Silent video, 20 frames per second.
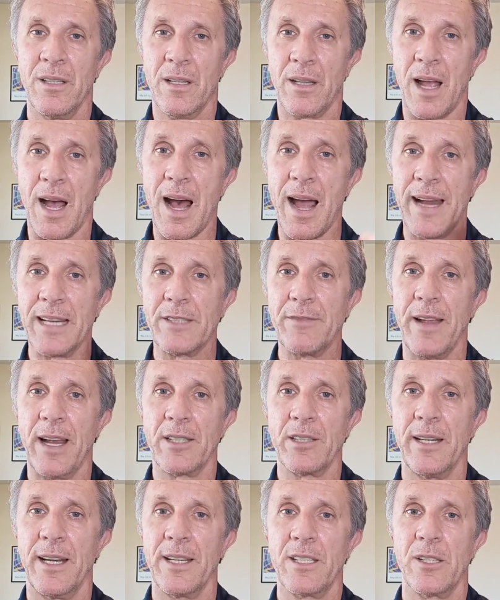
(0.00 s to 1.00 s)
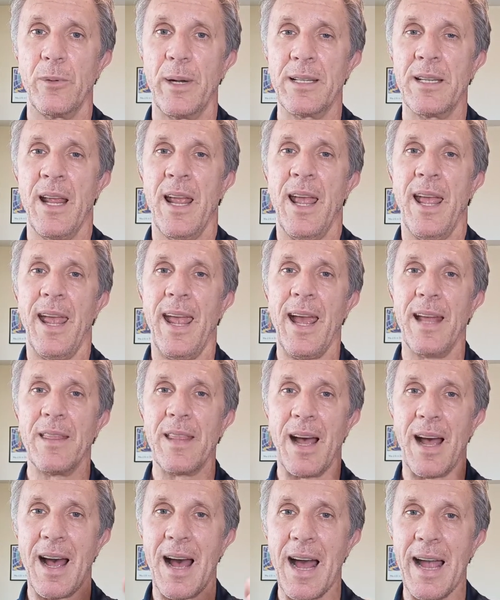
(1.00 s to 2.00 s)
the highest vaccination rates, had
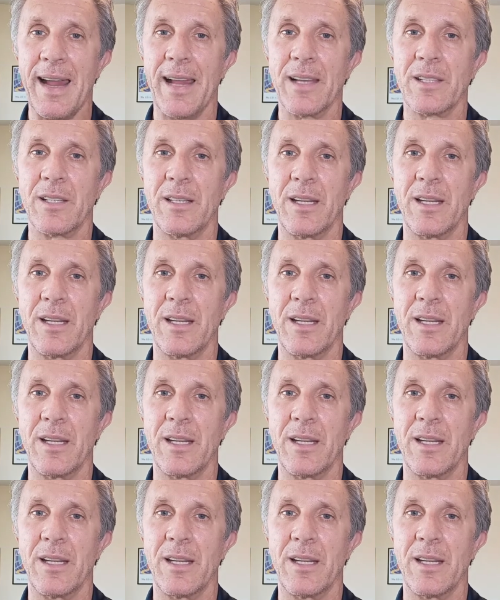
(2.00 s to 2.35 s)
the highest